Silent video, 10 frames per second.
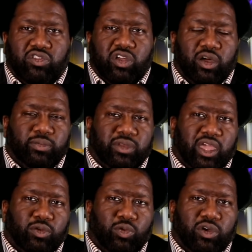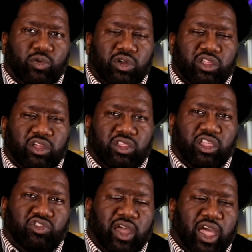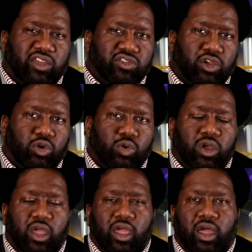It's an update. We'll let you guys know